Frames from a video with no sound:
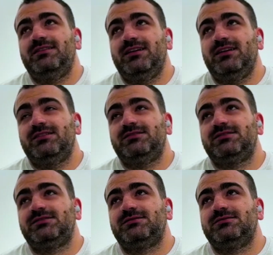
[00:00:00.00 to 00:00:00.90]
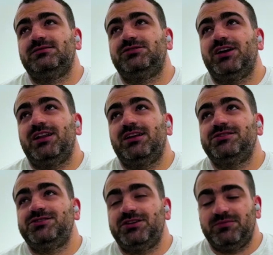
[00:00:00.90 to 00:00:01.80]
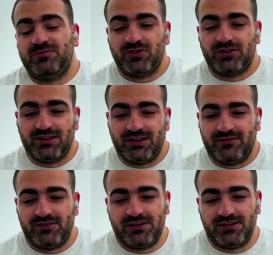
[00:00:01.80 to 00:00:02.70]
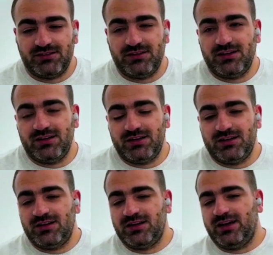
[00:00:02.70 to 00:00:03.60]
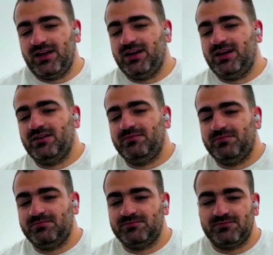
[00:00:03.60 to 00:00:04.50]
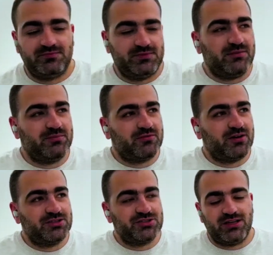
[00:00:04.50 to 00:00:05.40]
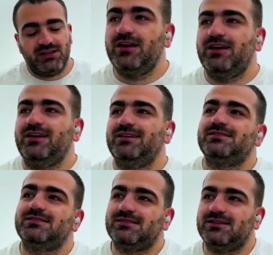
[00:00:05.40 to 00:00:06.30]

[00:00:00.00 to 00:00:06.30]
think it's challenging more than ever, and number one challenge is